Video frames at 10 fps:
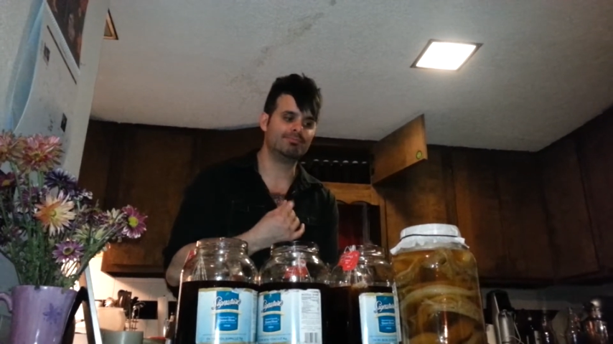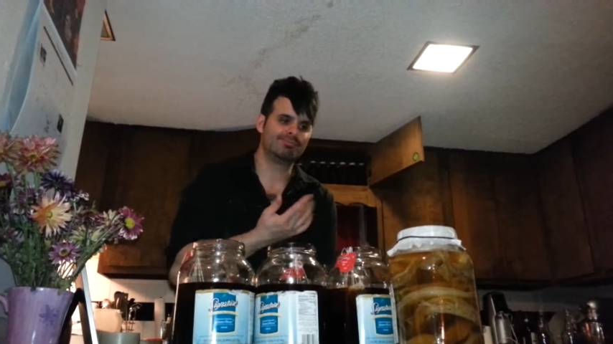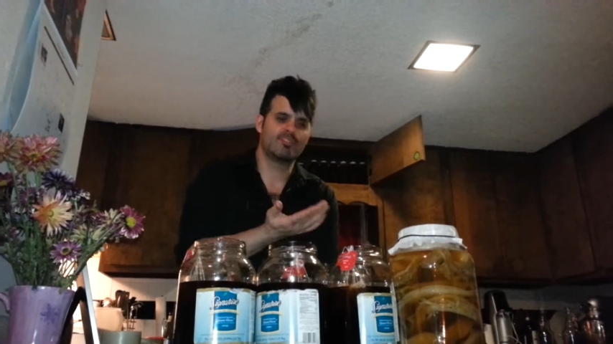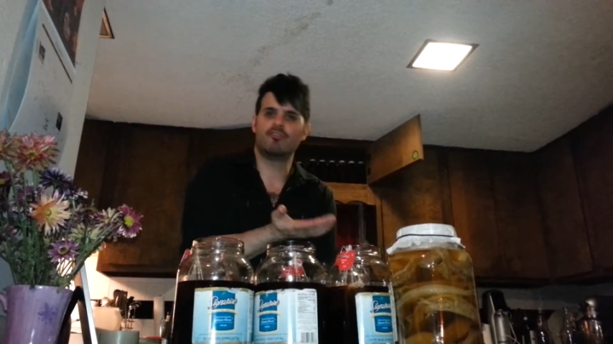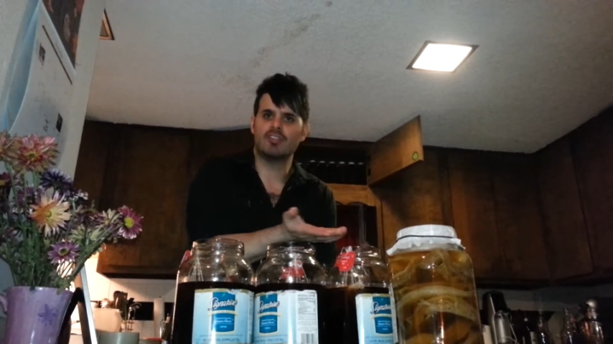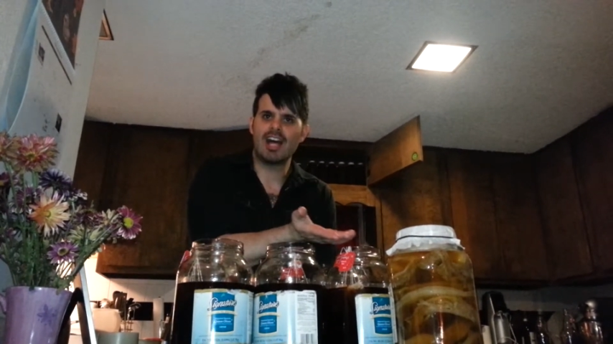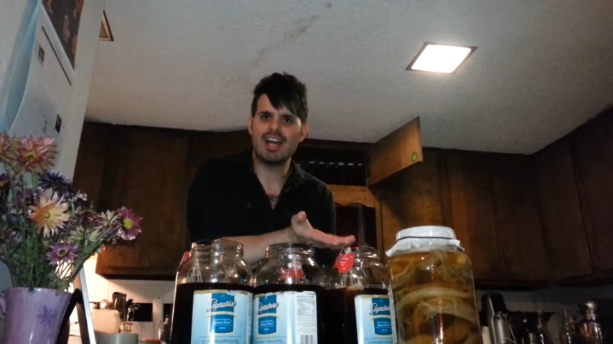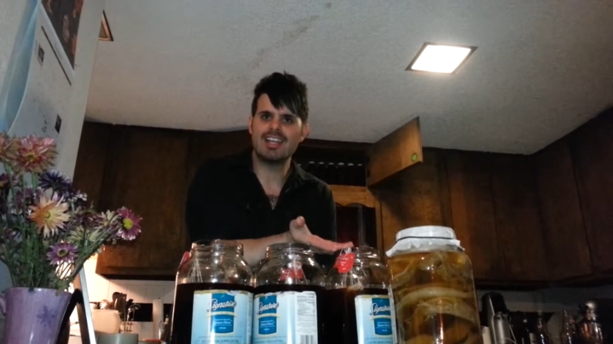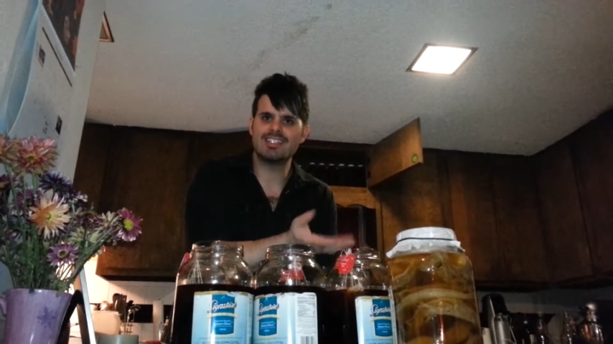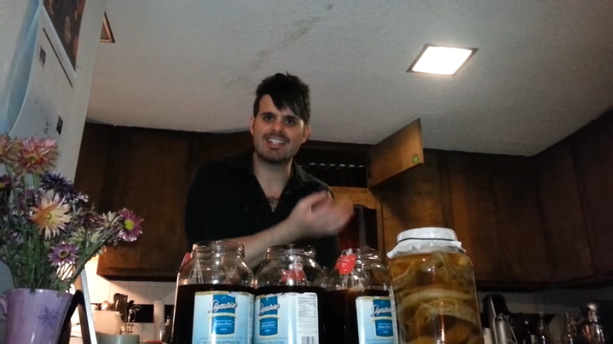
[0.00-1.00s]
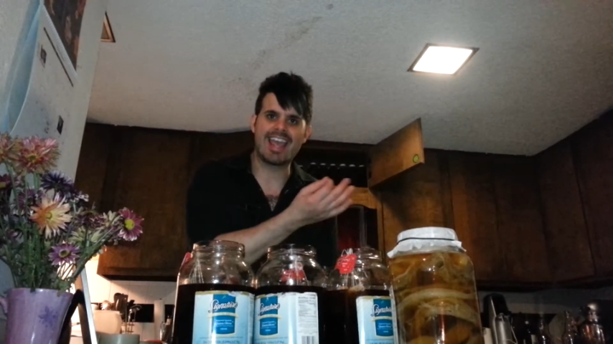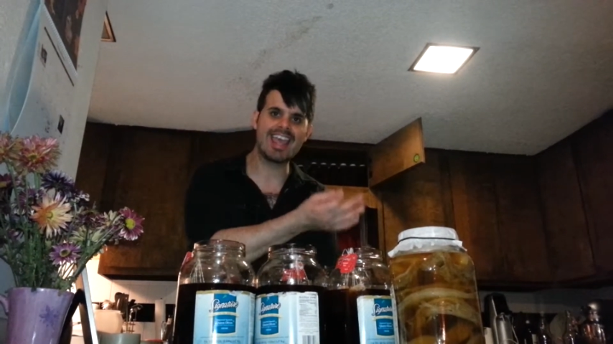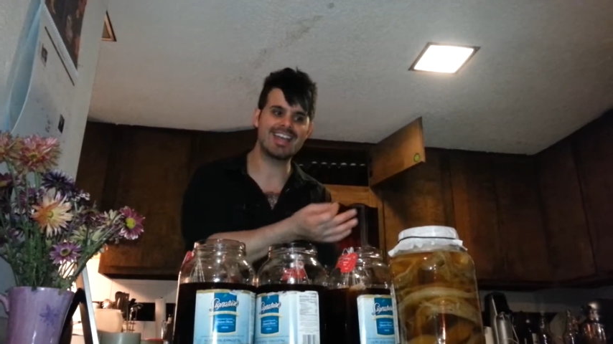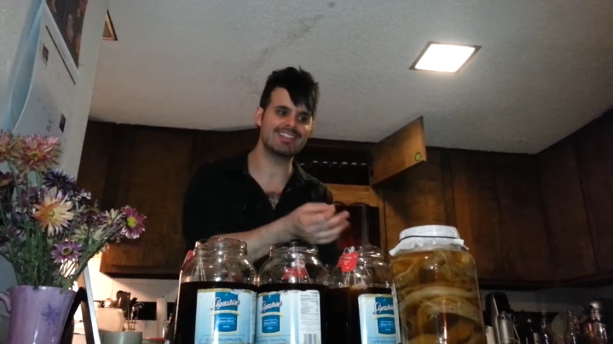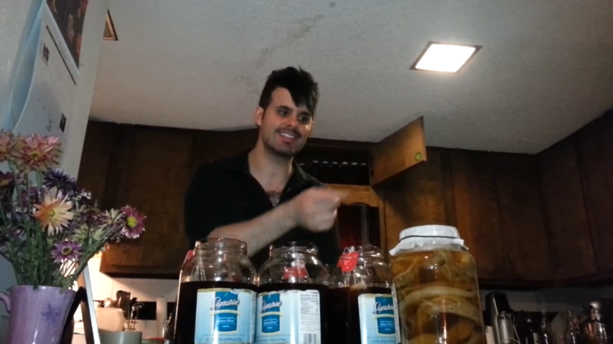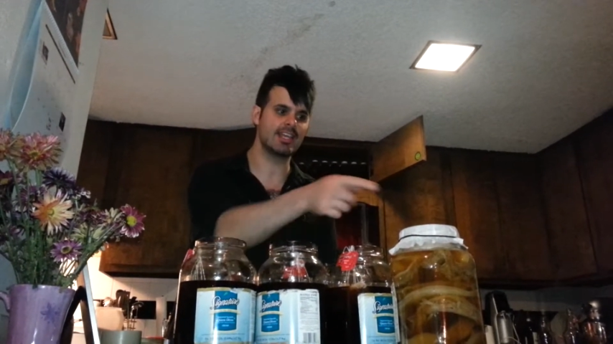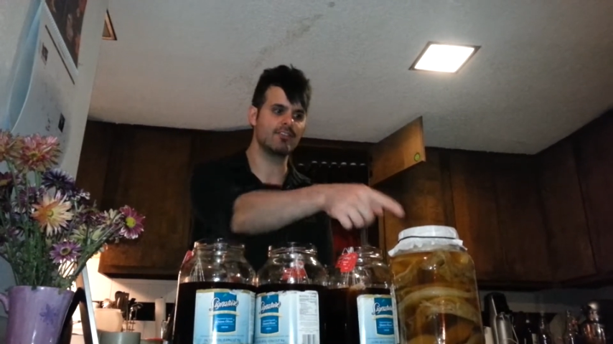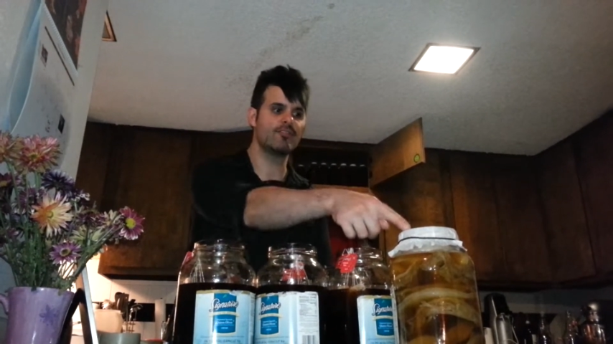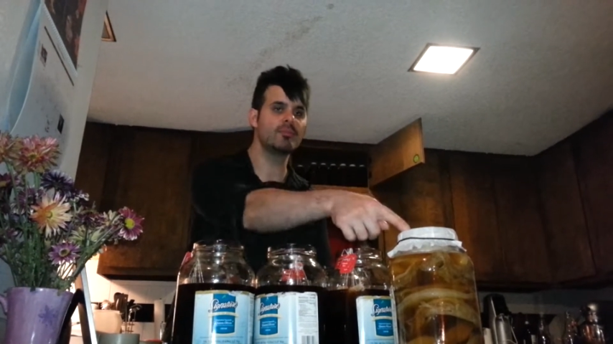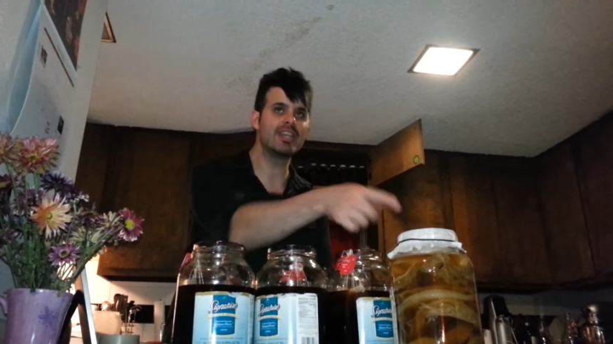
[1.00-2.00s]
flies and ants
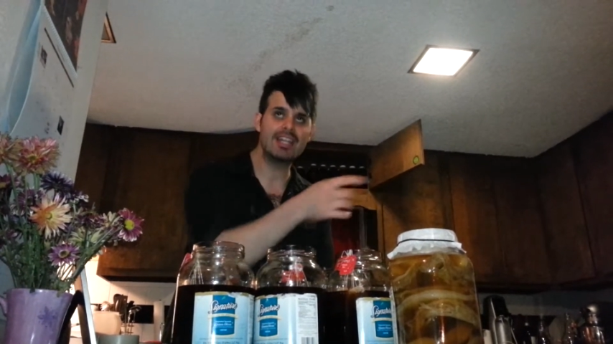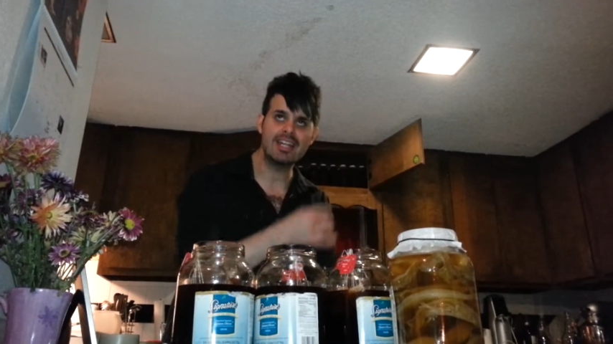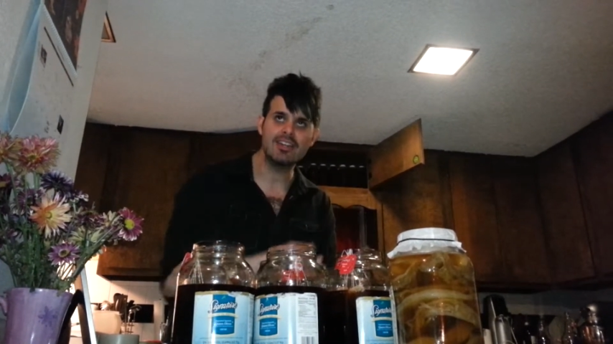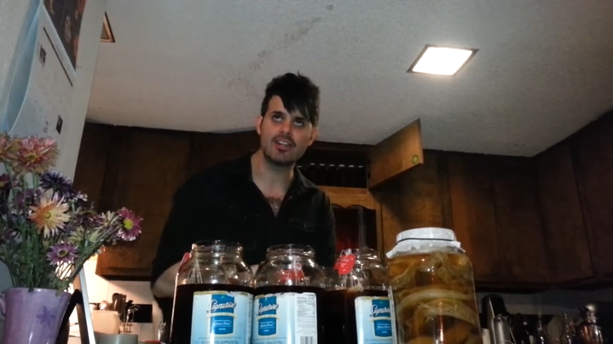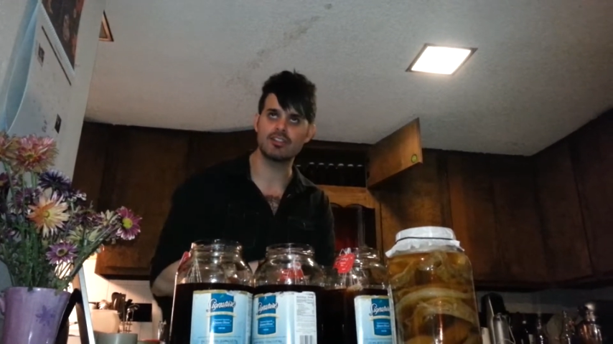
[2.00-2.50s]
from getting in here.